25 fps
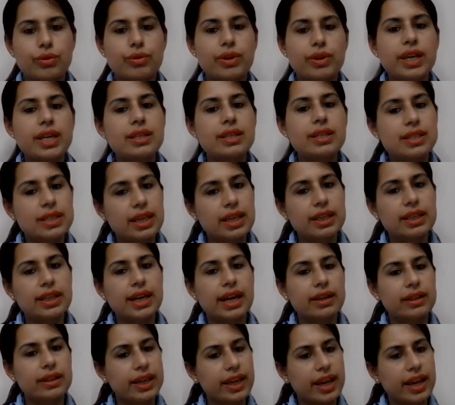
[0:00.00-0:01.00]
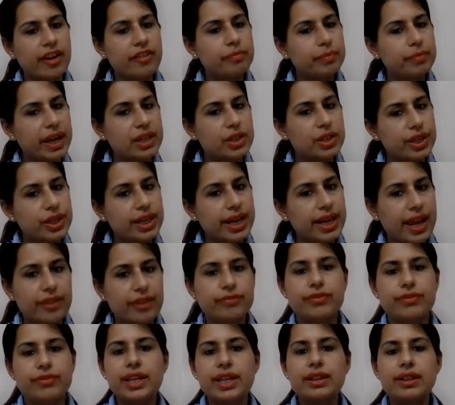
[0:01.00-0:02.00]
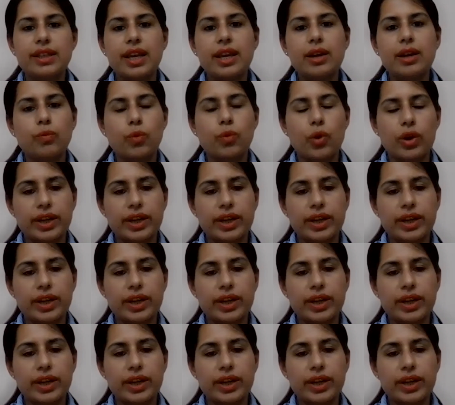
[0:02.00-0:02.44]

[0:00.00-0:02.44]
You can see that they have mentioned everything,